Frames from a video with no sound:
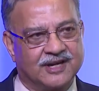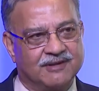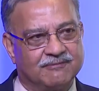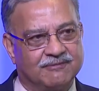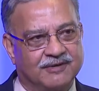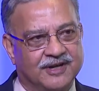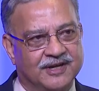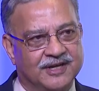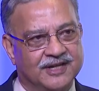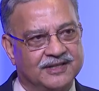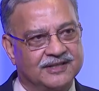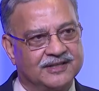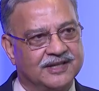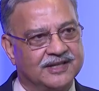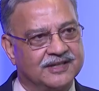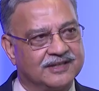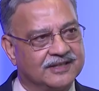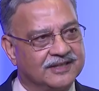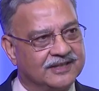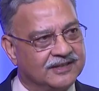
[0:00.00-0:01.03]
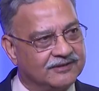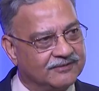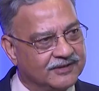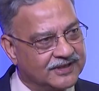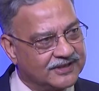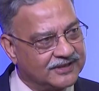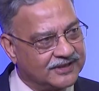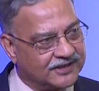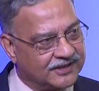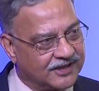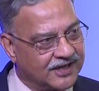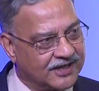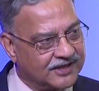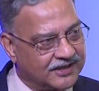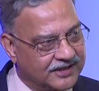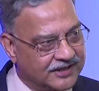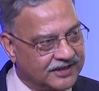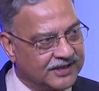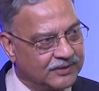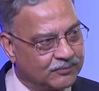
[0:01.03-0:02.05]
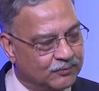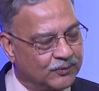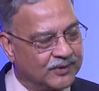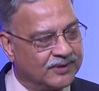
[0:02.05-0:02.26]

I'm finding that even in the dark and deep